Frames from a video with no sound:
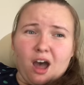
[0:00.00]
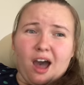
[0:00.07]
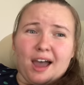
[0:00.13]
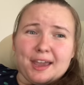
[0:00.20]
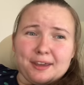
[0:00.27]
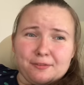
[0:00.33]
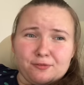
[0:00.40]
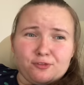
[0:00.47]

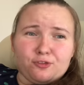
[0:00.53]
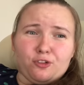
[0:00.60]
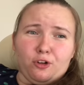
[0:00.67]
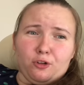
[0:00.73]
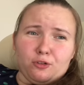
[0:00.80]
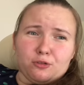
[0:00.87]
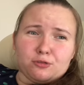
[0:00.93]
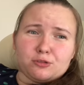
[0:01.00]
I am
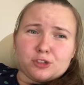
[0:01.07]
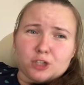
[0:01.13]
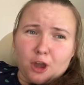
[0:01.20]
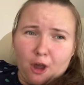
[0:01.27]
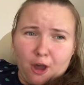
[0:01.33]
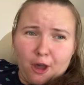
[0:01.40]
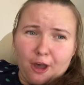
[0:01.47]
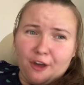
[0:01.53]
full
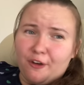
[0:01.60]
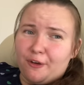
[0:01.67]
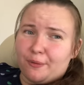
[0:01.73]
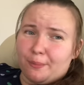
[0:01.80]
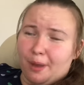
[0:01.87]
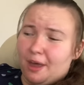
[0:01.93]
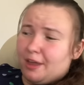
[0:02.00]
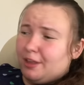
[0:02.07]

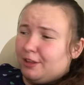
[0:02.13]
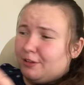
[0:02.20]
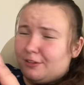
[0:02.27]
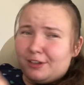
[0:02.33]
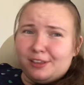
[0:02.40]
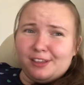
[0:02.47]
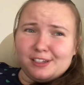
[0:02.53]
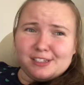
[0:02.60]
term.
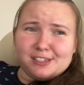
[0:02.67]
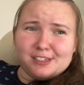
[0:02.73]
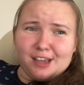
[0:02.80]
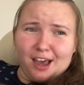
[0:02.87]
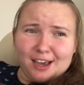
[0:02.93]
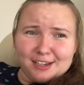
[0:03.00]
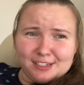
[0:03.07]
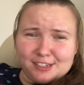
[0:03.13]
Look at the
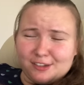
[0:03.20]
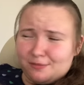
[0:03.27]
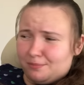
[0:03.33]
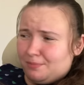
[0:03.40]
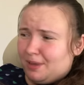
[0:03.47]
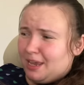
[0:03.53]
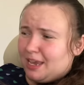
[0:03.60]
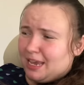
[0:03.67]
size
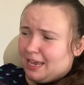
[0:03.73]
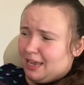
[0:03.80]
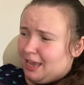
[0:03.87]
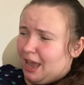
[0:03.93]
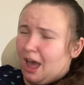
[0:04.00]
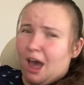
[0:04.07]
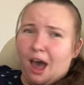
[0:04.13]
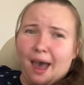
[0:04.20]
of
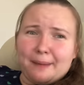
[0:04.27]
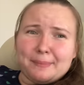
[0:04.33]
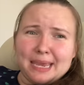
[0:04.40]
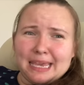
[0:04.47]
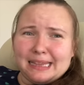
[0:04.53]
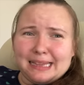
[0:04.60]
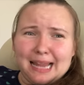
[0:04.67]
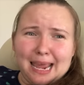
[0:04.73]
me. I'm
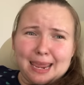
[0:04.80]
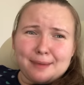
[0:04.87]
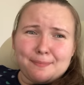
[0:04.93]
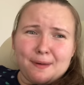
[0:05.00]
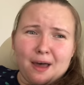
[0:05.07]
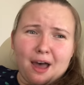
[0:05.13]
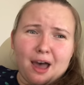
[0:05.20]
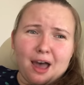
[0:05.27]
in
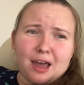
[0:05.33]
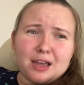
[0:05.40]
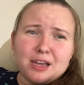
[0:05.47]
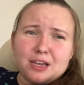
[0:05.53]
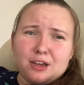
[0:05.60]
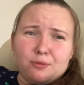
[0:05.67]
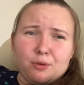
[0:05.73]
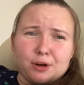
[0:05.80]
labour.
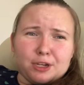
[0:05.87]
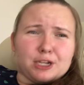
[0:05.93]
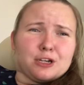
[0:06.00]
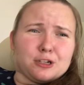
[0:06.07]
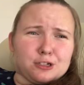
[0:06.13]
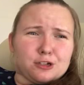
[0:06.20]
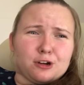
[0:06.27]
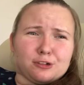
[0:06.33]
What are
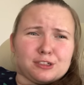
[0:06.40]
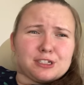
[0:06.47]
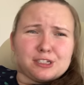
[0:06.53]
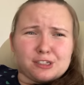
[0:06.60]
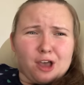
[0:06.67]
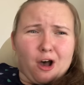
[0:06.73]
you doctors